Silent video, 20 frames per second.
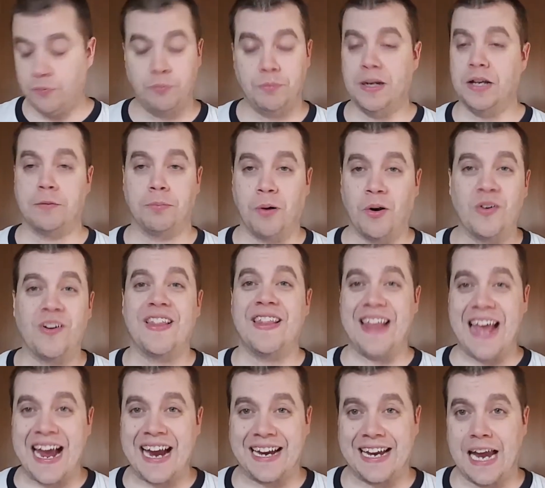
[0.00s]
as part of
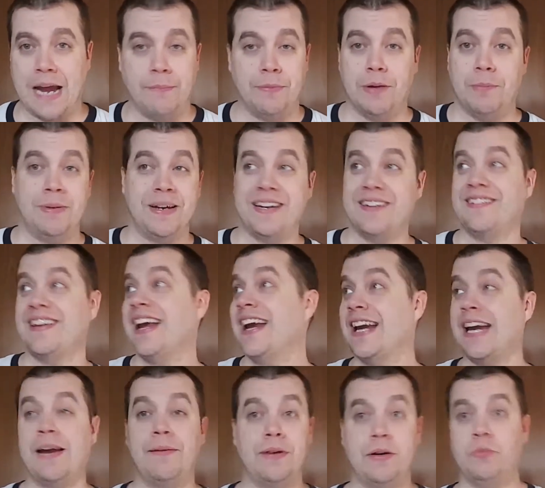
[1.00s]
that cabinet, because that
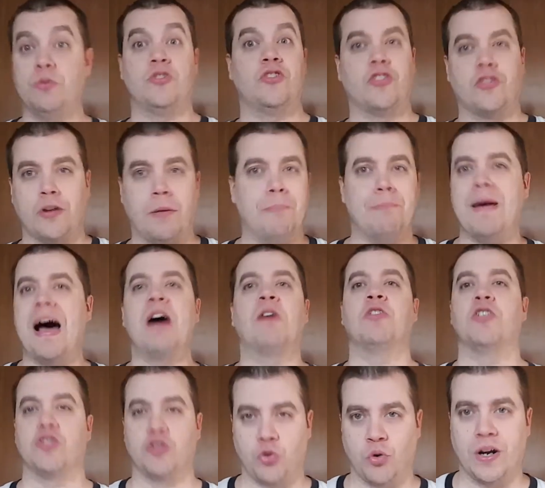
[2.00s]
cabinet was just about
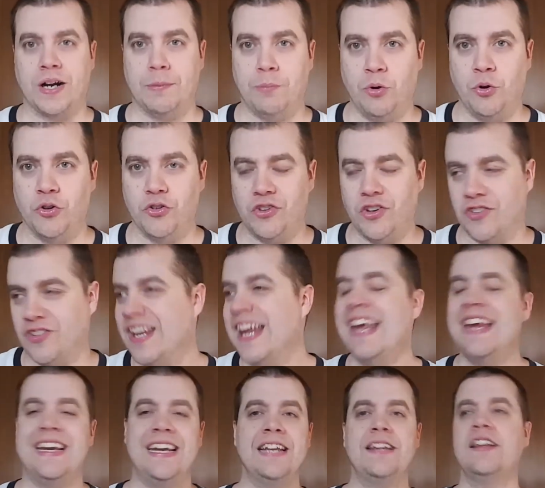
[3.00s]
as credible as this.
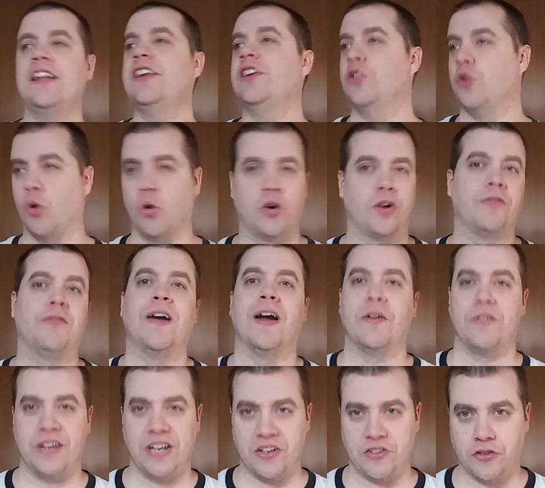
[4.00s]
Get the York
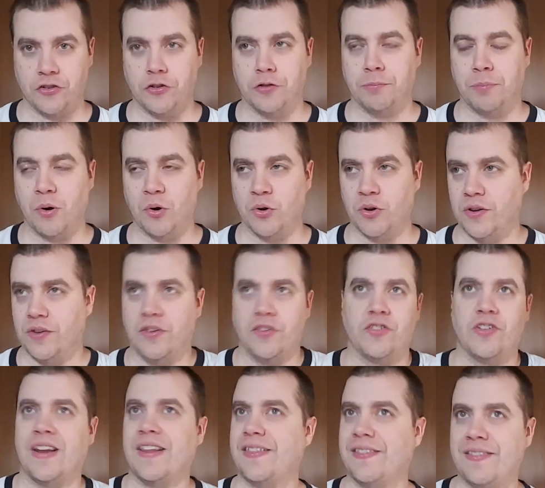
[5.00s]
Foundation as part of
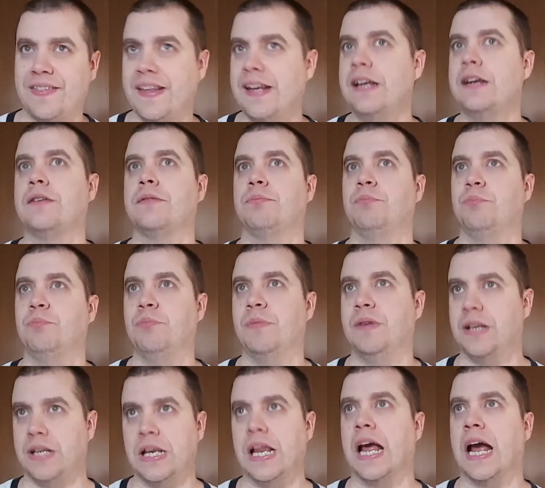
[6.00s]
this. I think
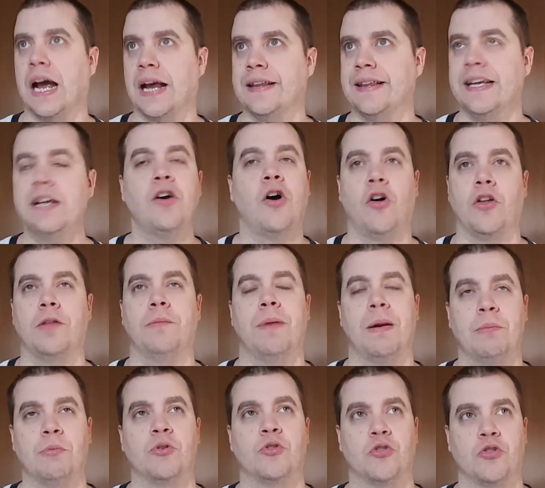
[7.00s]
all the
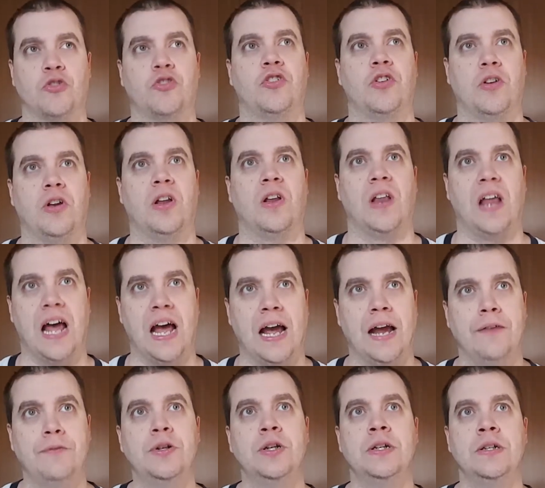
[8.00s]
members are still
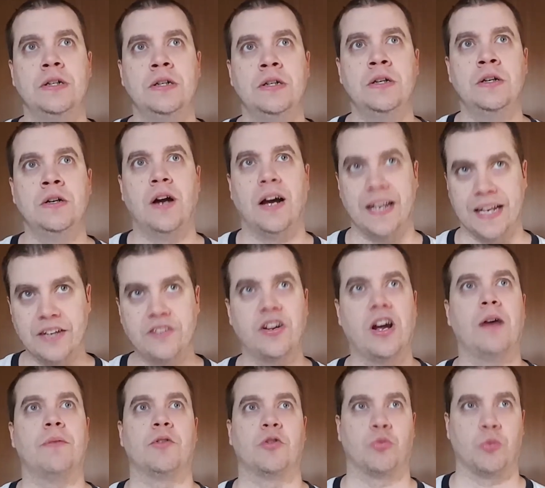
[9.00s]
alive. I think
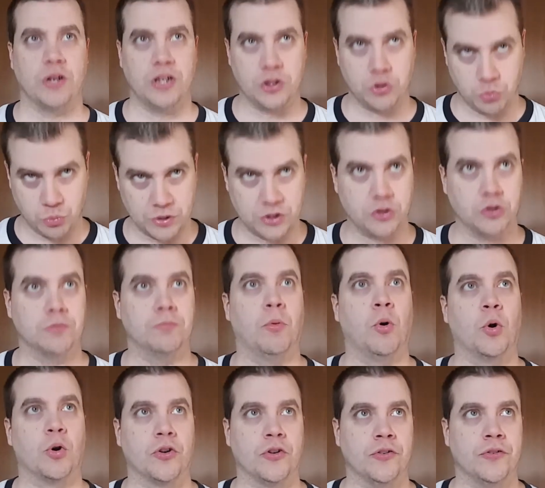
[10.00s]
Thomas Rich, Richard
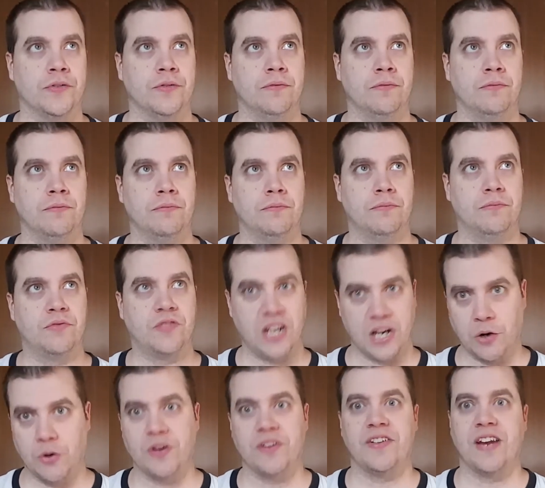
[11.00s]
Morton,
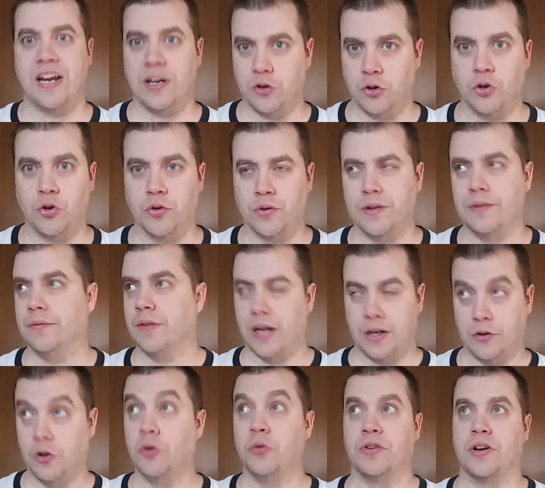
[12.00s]
Terry Taylor, and I
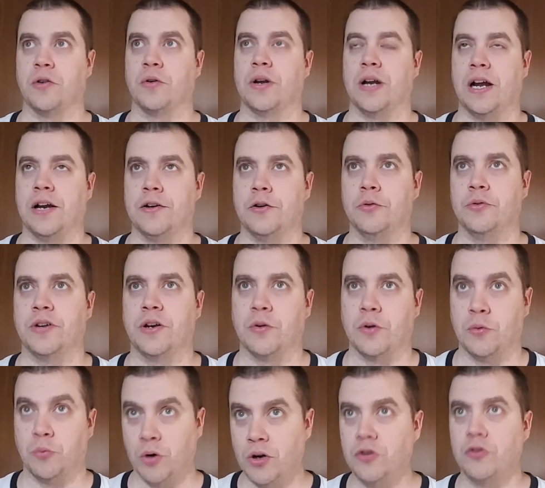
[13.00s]
know Terry
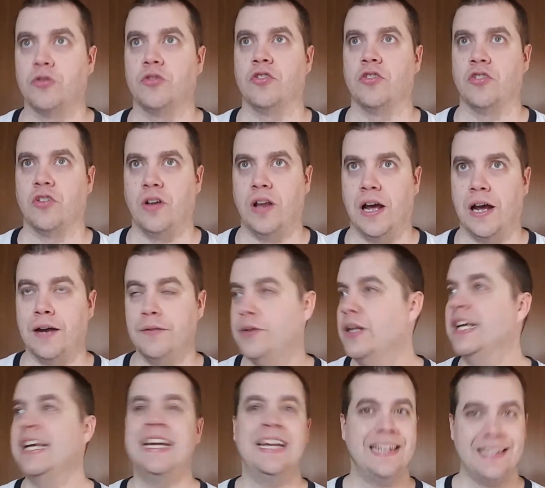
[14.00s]
Runnels is alive.
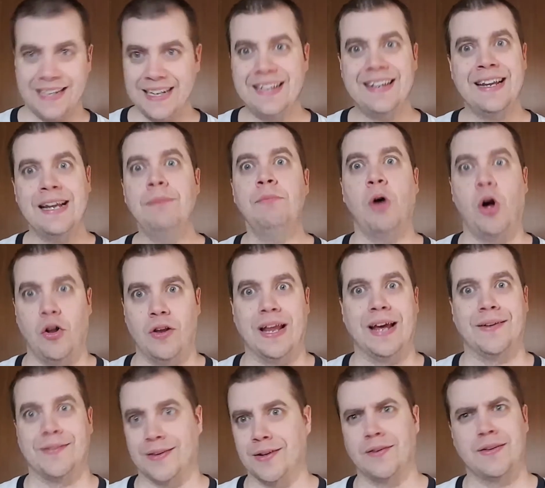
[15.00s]
Get them all
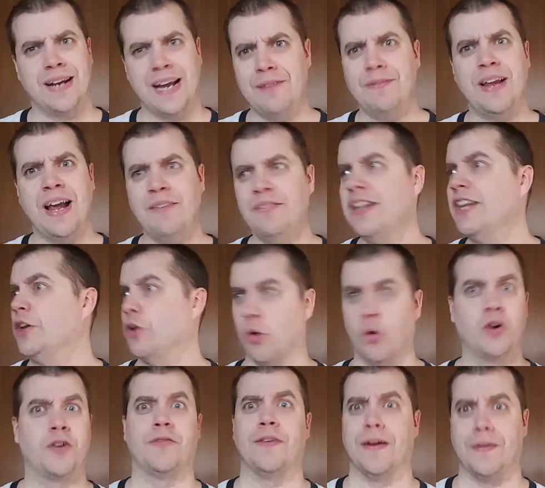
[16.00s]
out there and have the
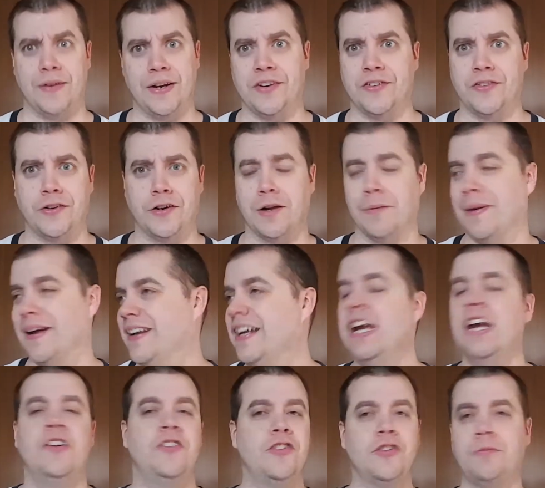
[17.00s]
York Foundation come out.
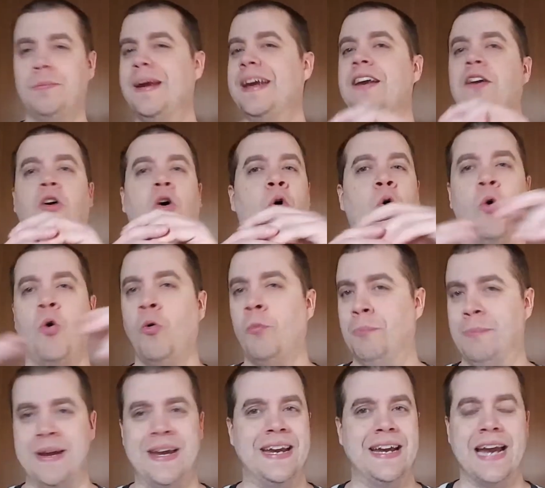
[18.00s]
Just make it a whole
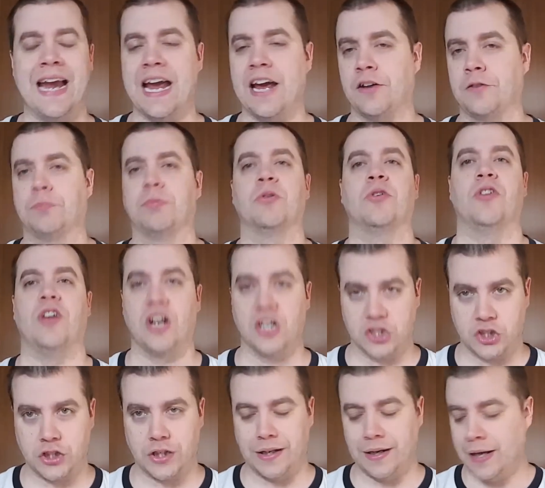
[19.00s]
big-ass
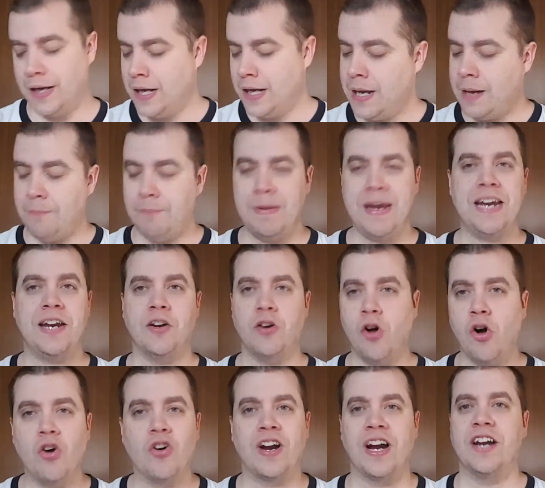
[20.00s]
production. Make it
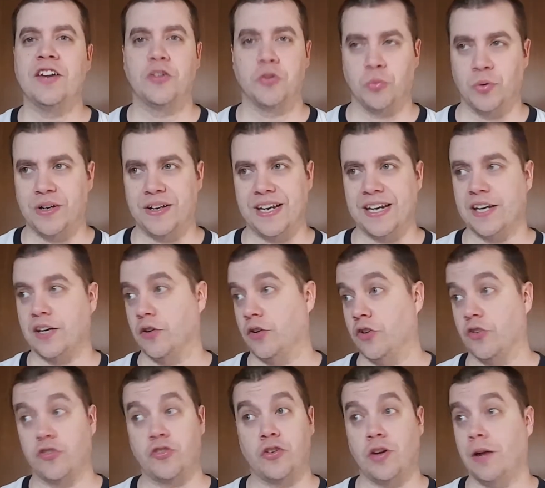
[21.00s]
all kinds of
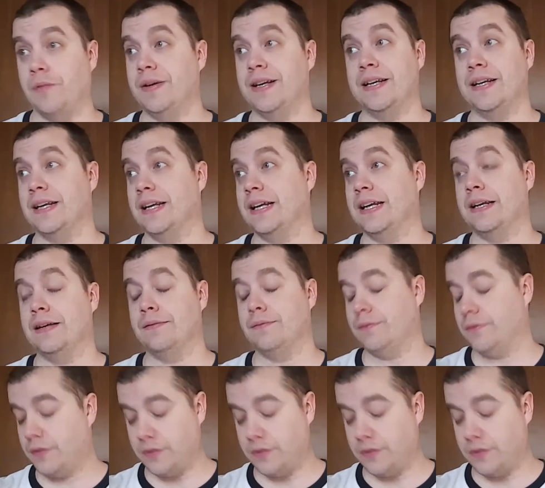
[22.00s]
ridiculous. I mean,